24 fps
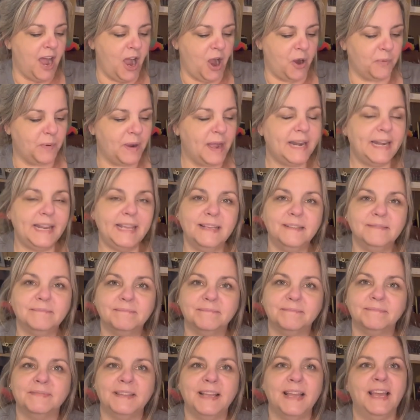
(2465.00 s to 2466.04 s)
Alrighty,
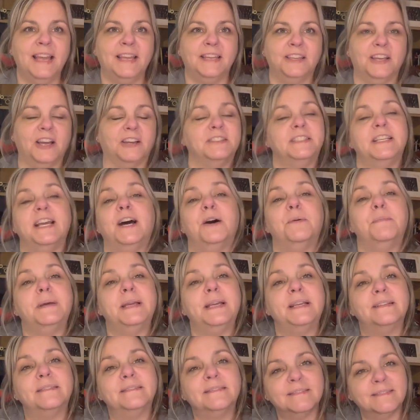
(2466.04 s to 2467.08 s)
y'all tell
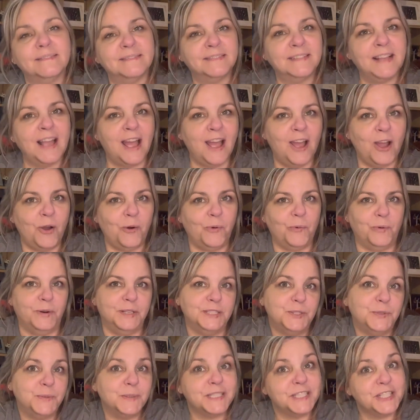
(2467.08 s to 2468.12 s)
me,
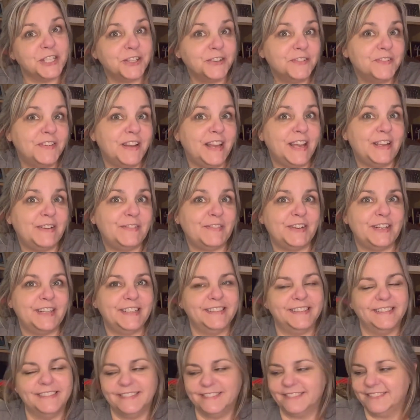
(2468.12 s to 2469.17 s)
which was your favorite?
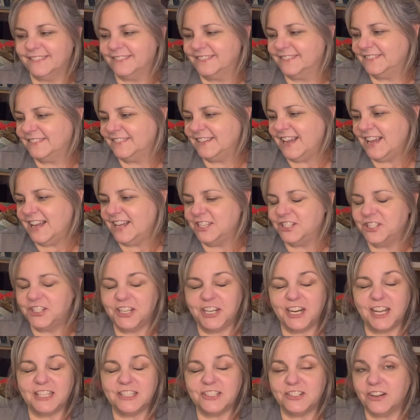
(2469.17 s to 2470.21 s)
Should
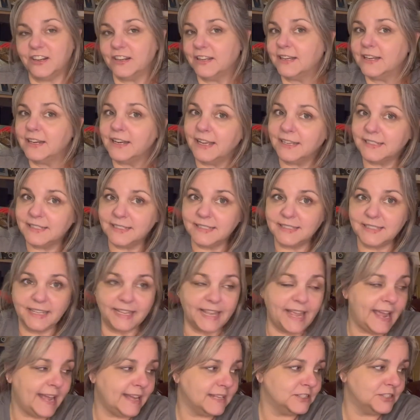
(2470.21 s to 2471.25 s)
I start collecting
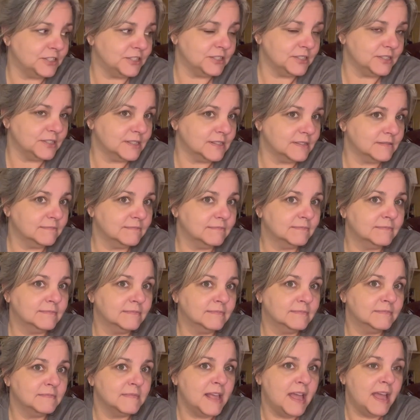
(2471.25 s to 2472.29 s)
decanters?
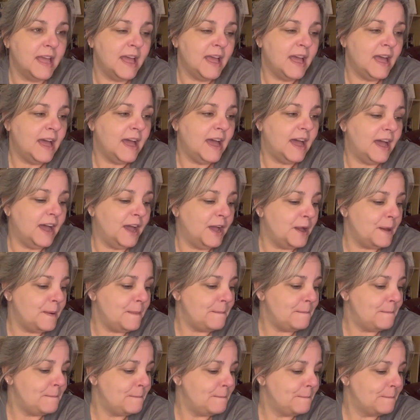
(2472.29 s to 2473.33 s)

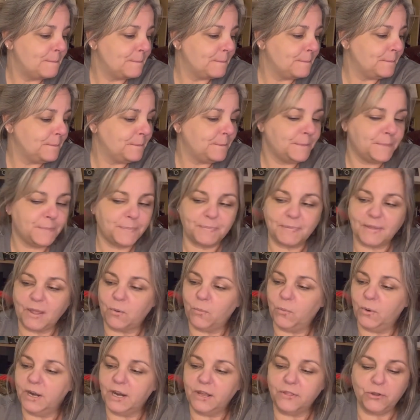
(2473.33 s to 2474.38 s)

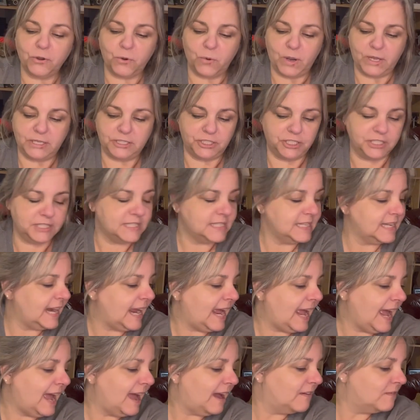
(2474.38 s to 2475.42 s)
What other questions did I
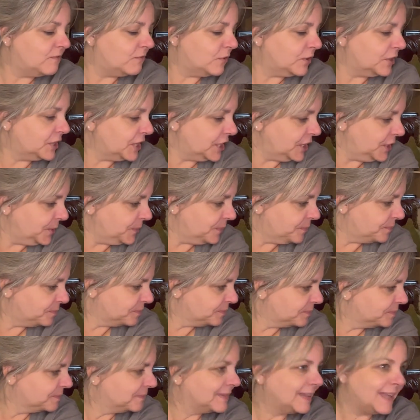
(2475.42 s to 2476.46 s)
have for you?
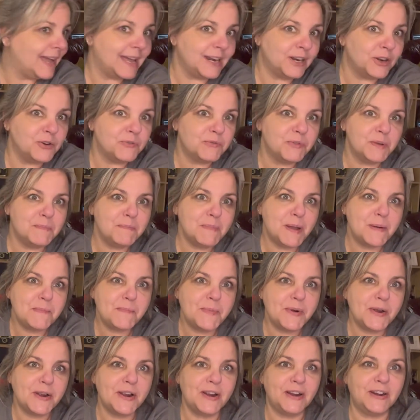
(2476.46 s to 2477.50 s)
I don't
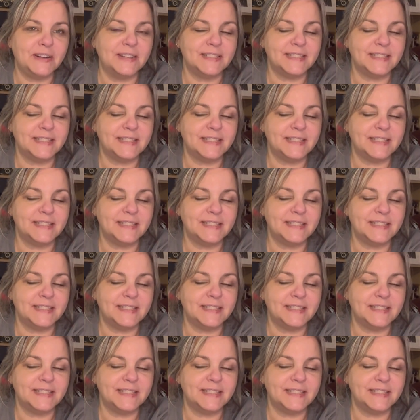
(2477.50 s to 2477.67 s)
remember.